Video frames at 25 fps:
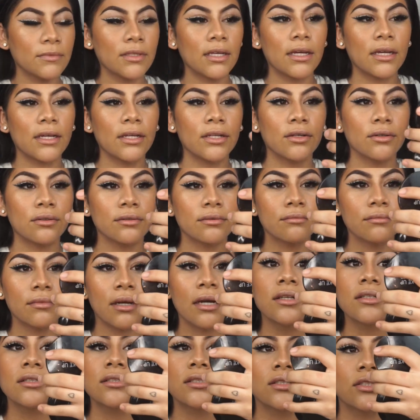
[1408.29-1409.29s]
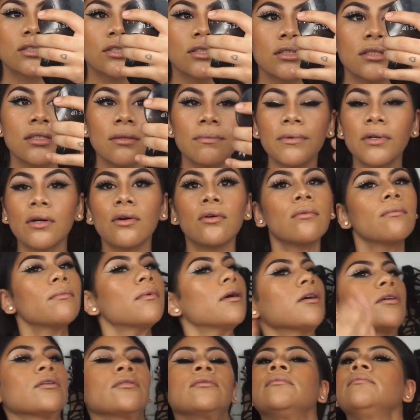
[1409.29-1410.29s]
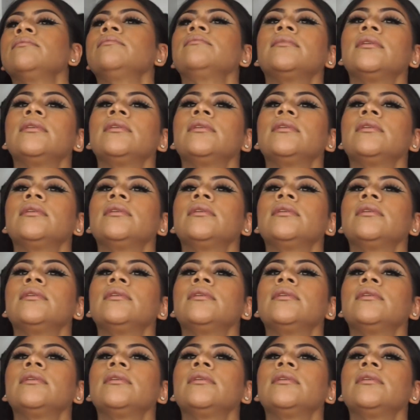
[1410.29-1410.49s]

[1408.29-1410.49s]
I know, I just used up a whole bottle.